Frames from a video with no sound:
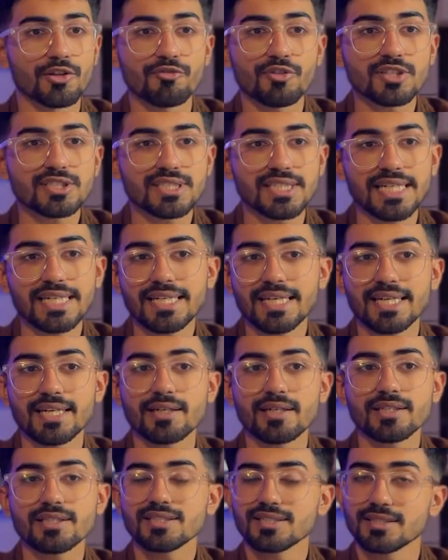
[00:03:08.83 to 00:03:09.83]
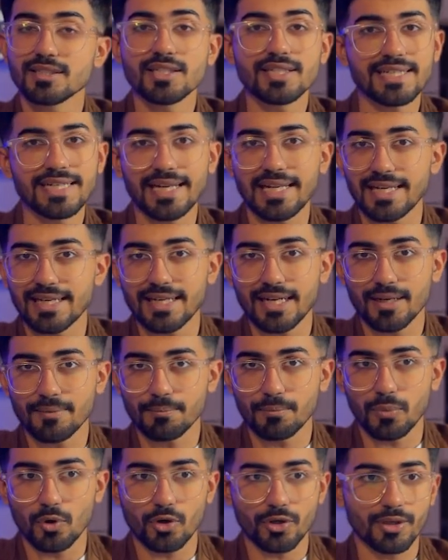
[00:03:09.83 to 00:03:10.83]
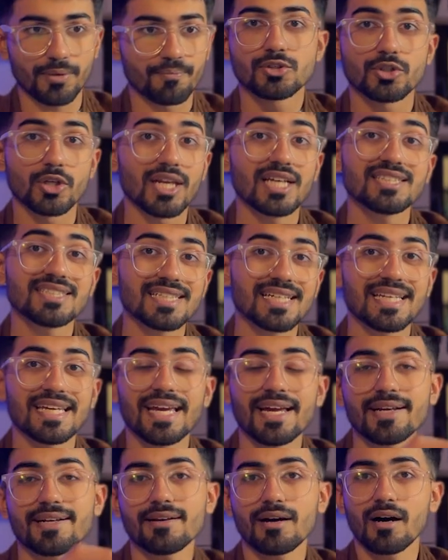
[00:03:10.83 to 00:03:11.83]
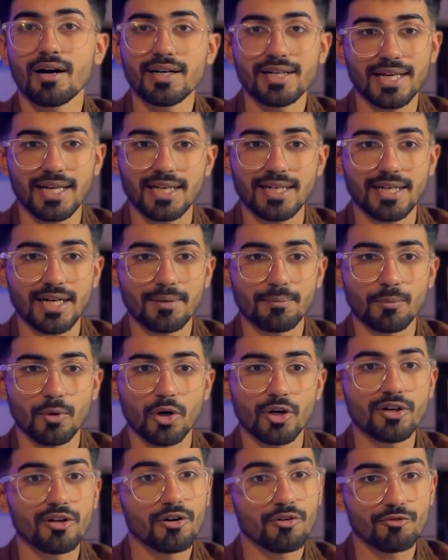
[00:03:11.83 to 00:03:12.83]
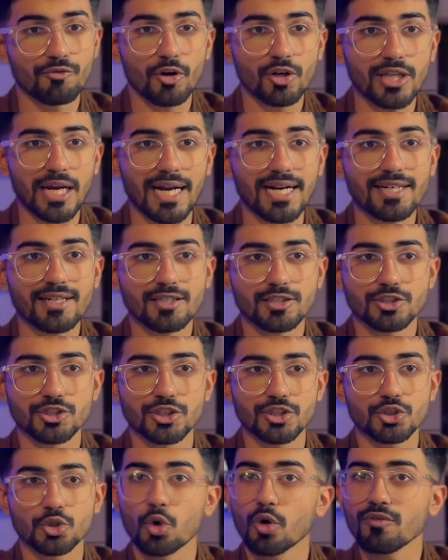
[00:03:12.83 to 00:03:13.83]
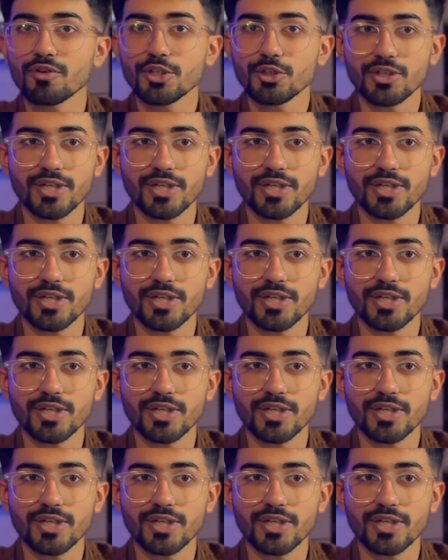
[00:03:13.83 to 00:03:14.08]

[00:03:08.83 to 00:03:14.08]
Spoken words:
first thing is the Telegram bot. So let's create our Telegram bot. For that, just go over to